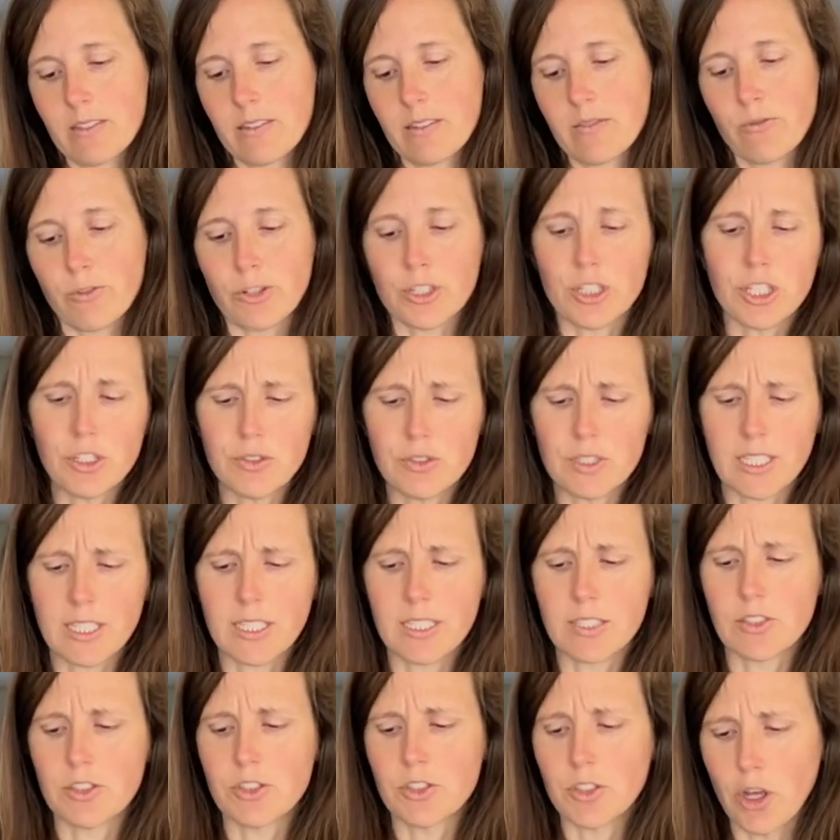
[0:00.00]
for
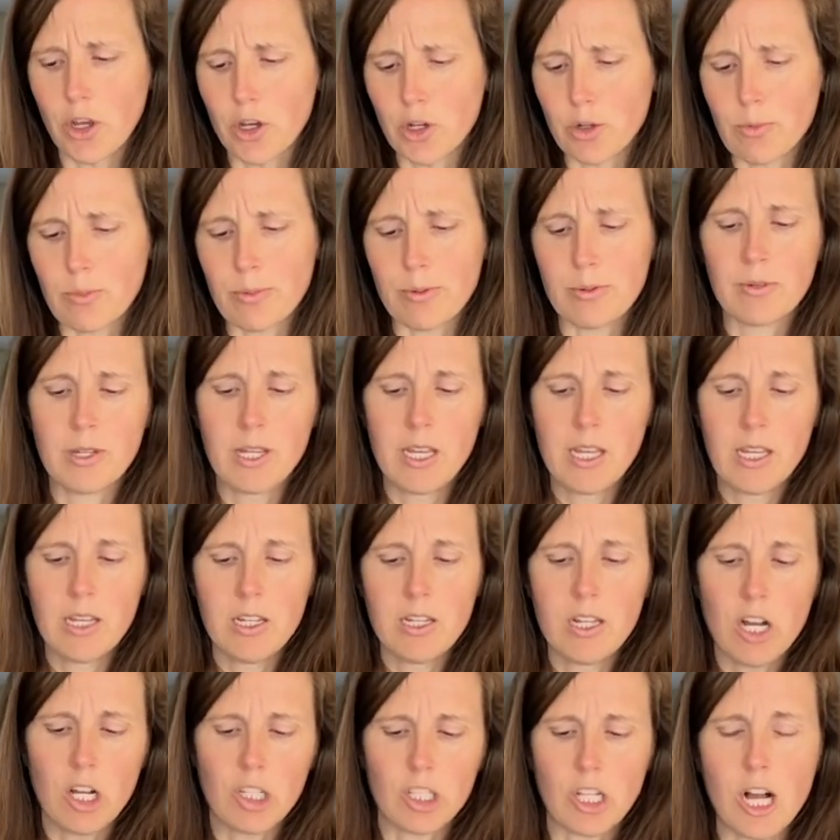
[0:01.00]
using soap
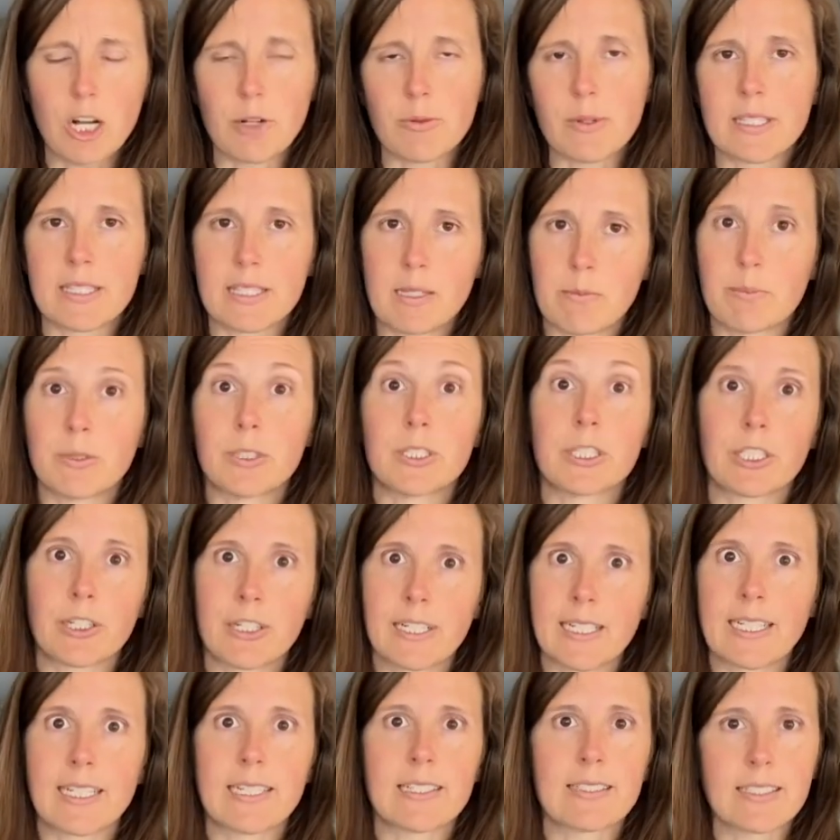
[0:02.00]
along with simple
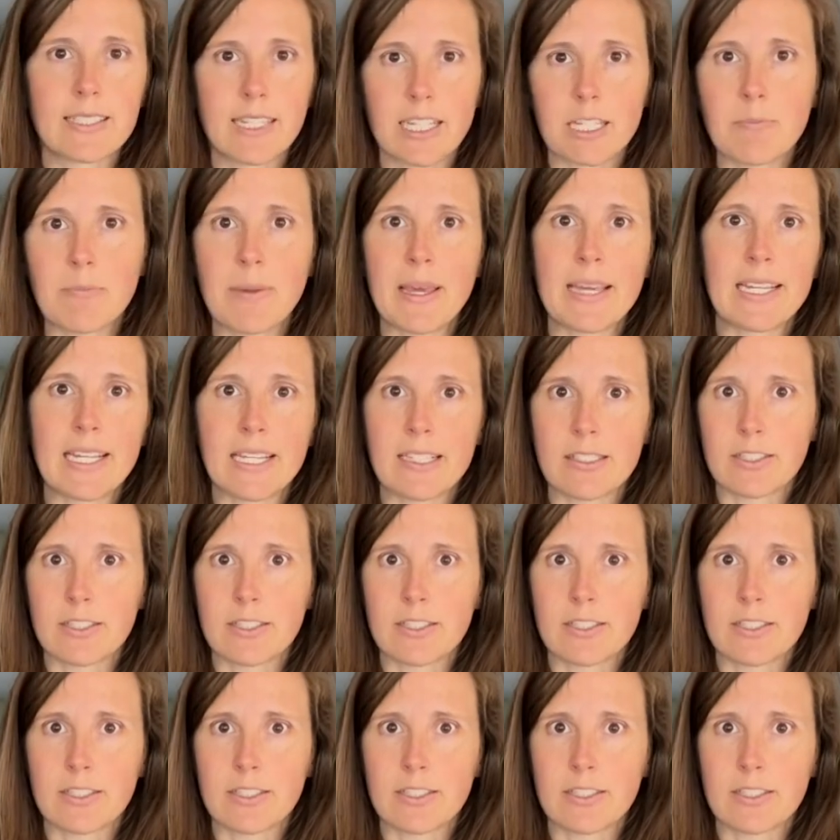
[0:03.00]
ingredients like baking